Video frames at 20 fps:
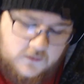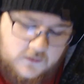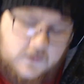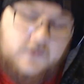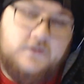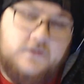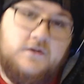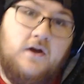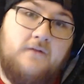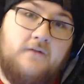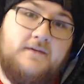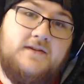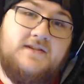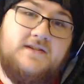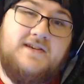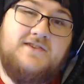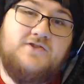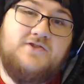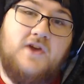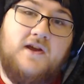So
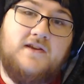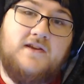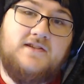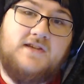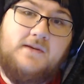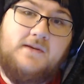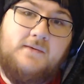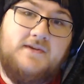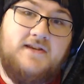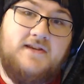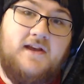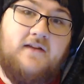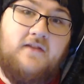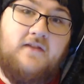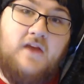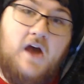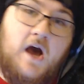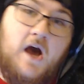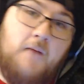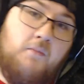obviously, Draken's going to be taking
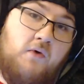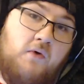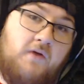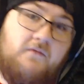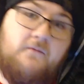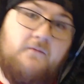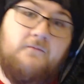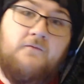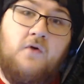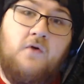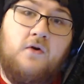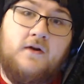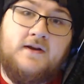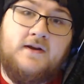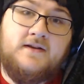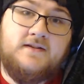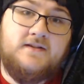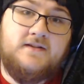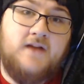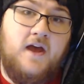the op away from
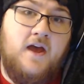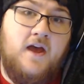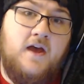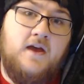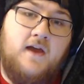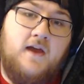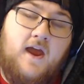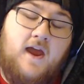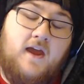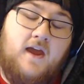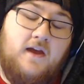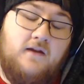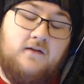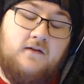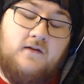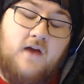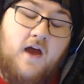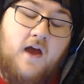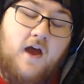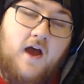Forest.
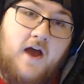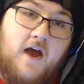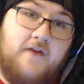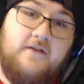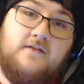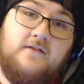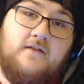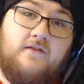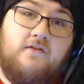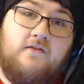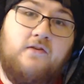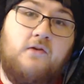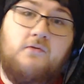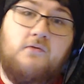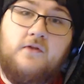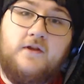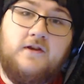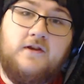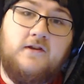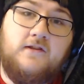And I think this is a
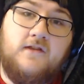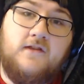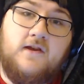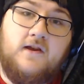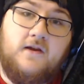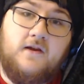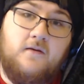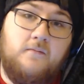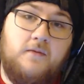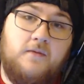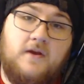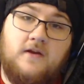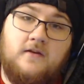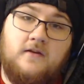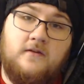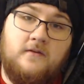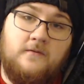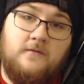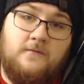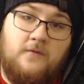really good thing,
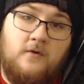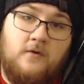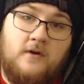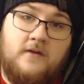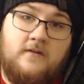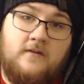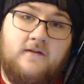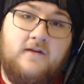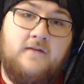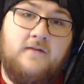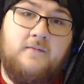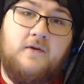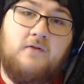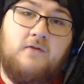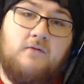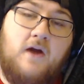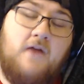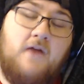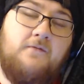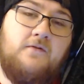because Forest, he's been a
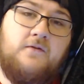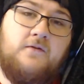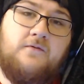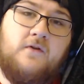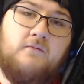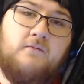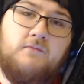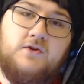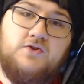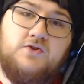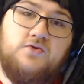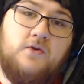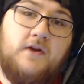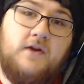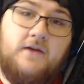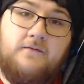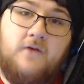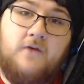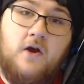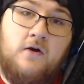rifler for a
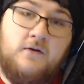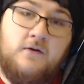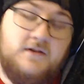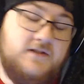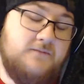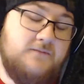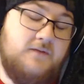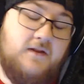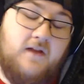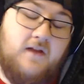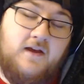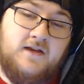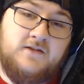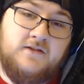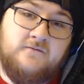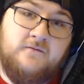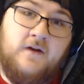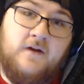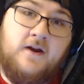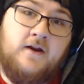majority of Go. It's something that
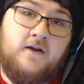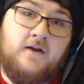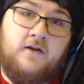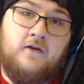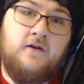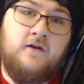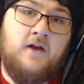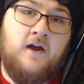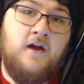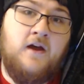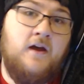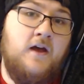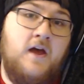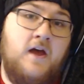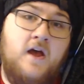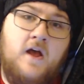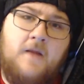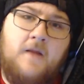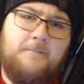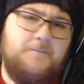he's very good at.
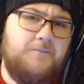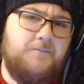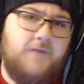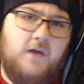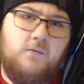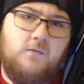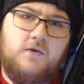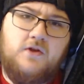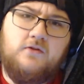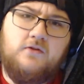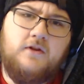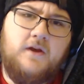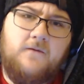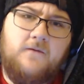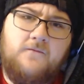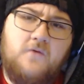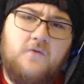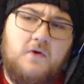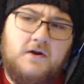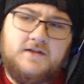And when you look
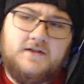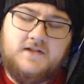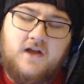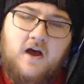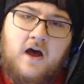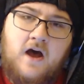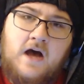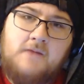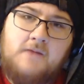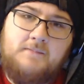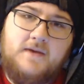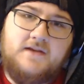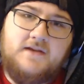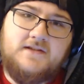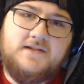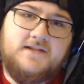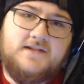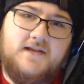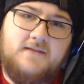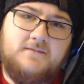at Forest op, he
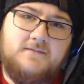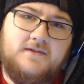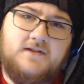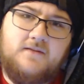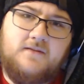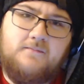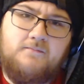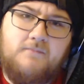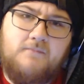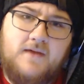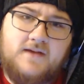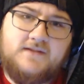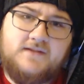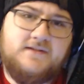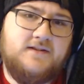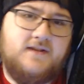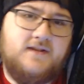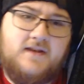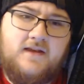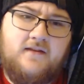just seems to
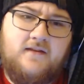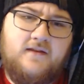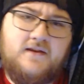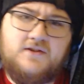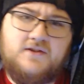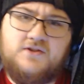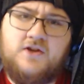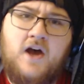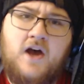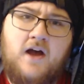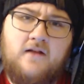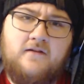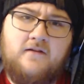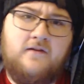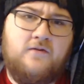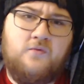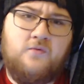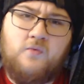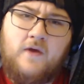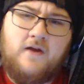miss easy shots.
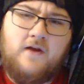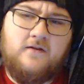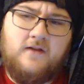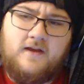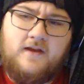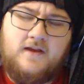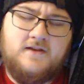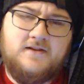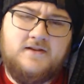It's weird. Like he